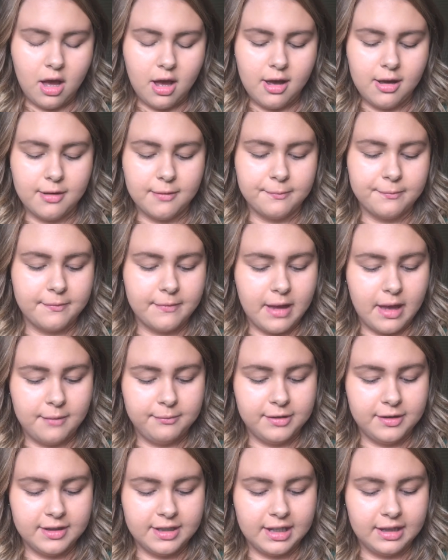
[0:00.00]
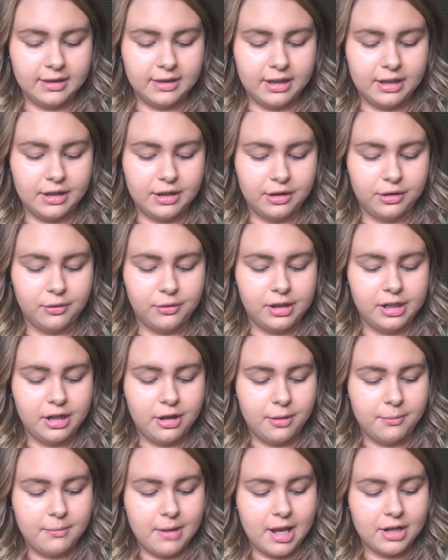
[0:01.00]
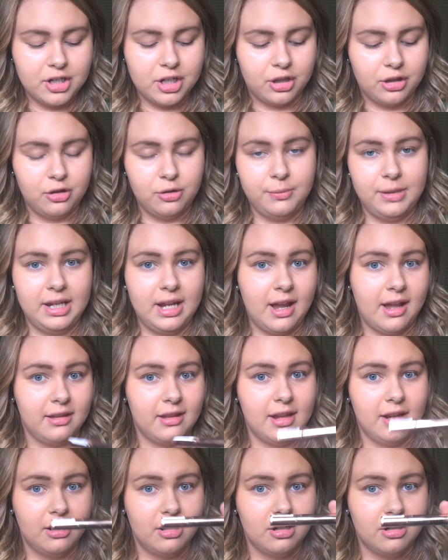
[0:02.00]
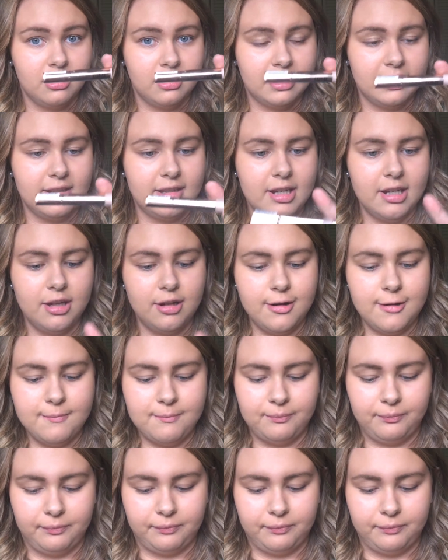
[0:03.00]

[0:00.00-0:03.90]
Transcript: I'm using the L'Oreal Magic Lumi Highlighter Concealer.